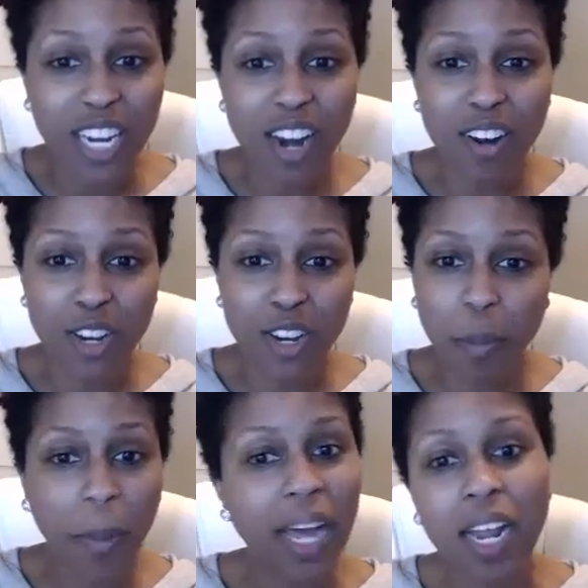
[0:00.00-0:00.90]
there in your
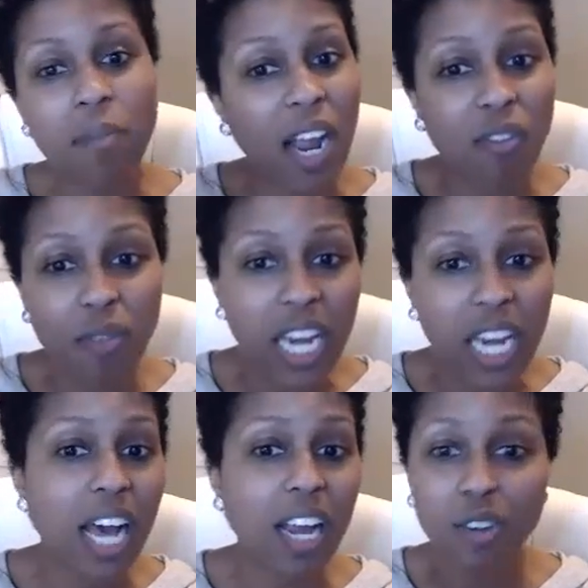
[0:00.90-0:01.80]
mind, I'm not
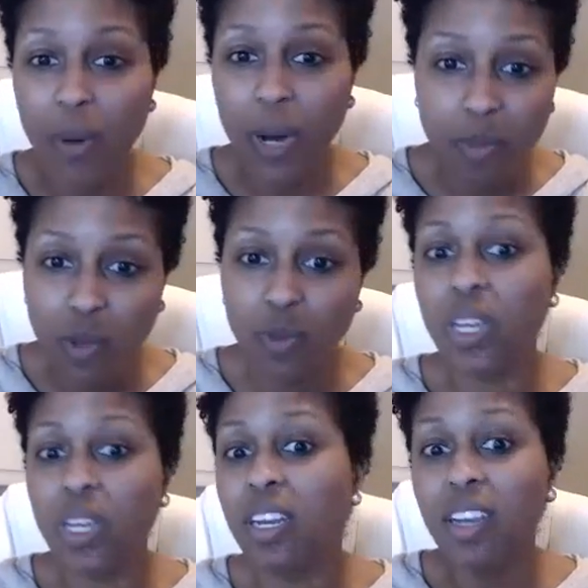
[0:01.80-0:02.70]
ready, I don't know what I'm
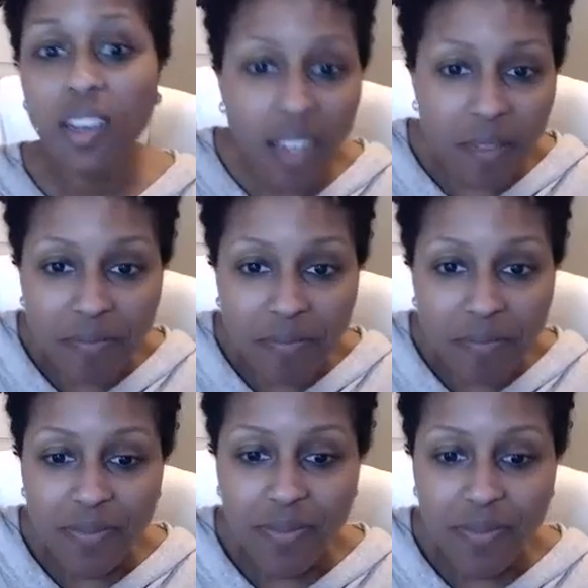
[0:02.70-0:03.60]
doing,
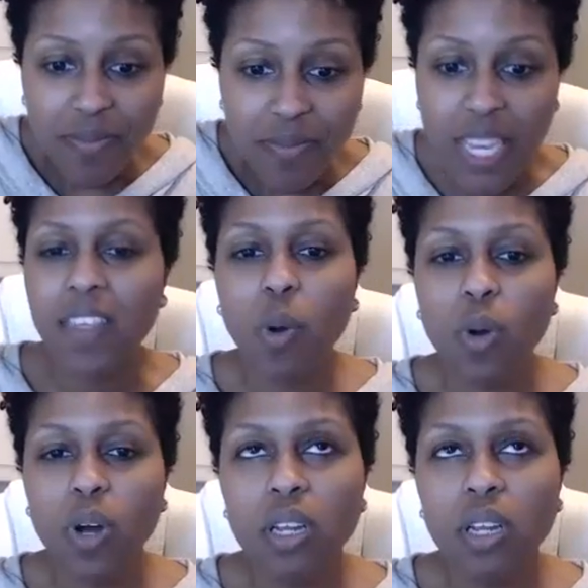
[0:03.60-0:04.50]
kind of
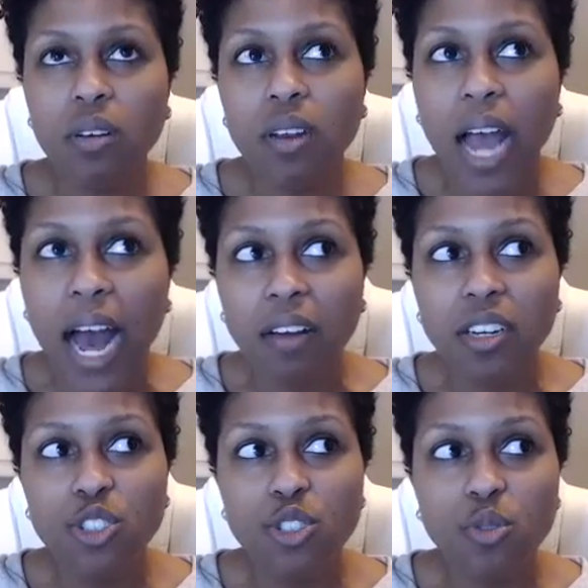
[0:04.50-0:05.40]
thing. But
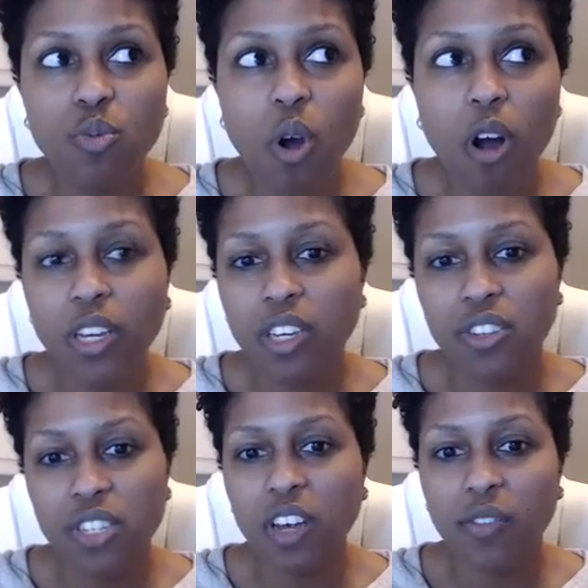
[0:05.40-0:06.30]
how did you
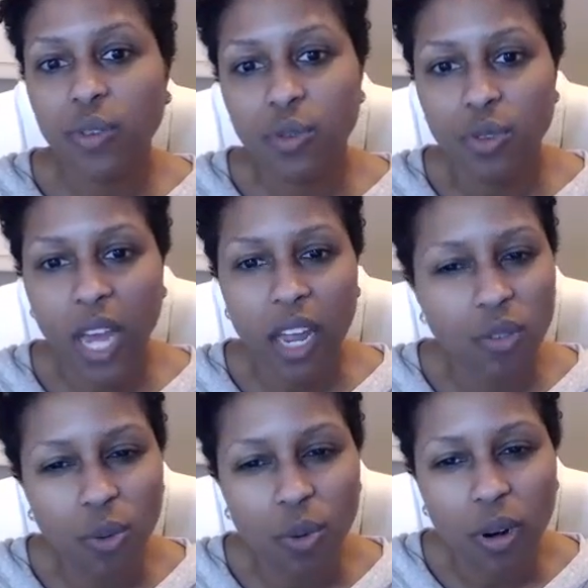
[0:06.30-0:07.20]
walk yourself
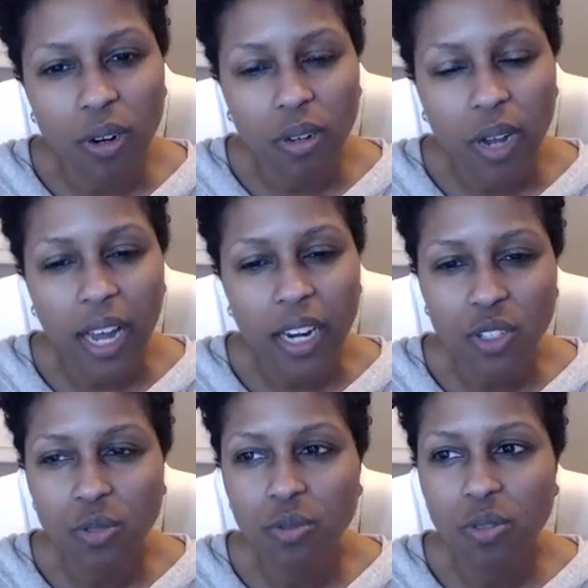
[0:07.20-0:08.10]
through that door?
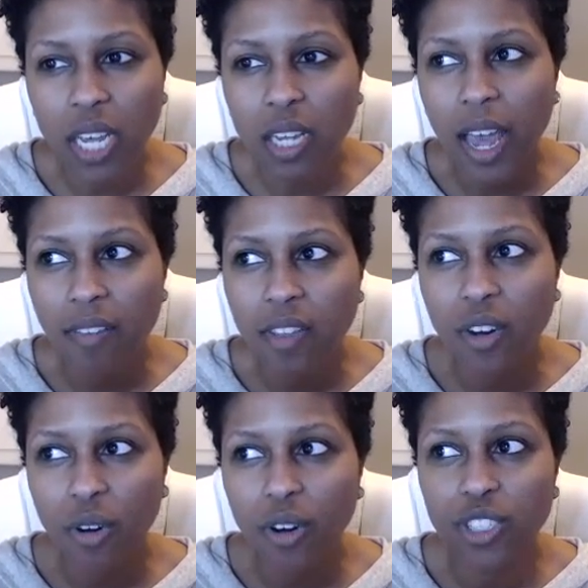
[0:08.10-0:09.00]
How did you
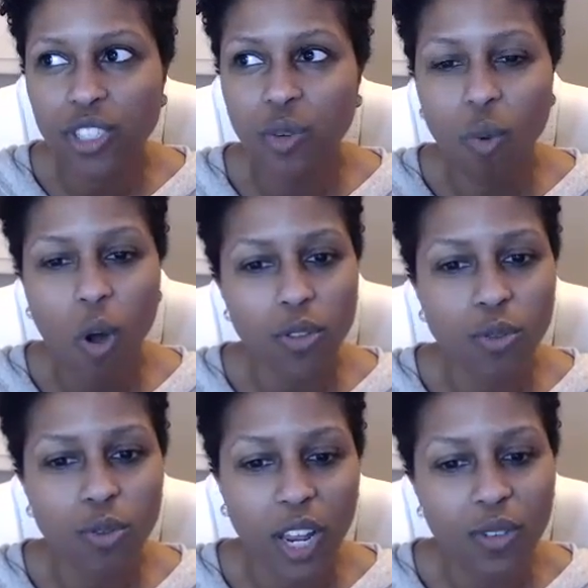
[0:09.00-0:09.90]
have the courage to
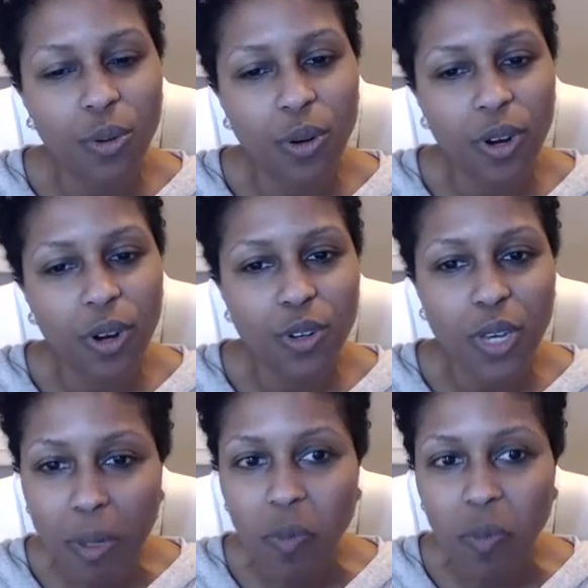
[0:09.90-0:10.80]
walk through that door
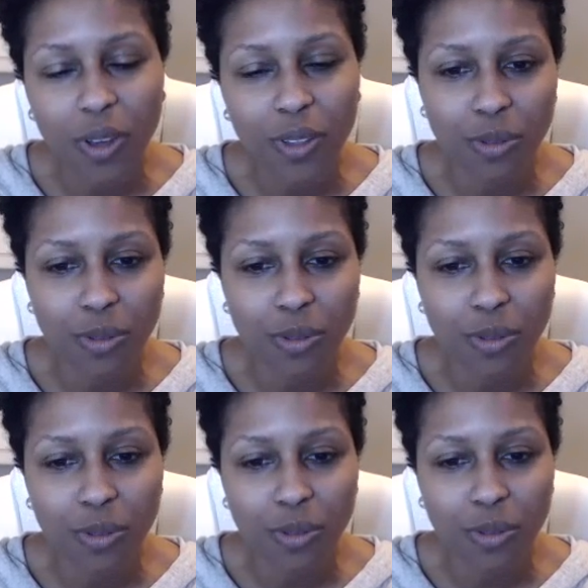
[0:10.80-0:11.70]
and you keep walking
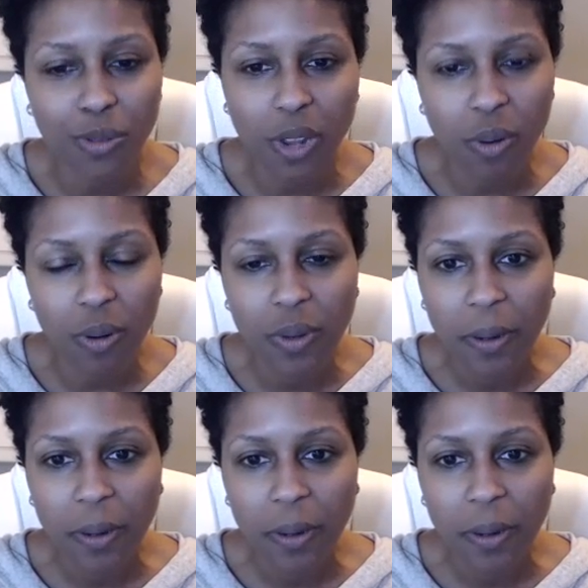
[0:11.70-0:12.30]
through that door?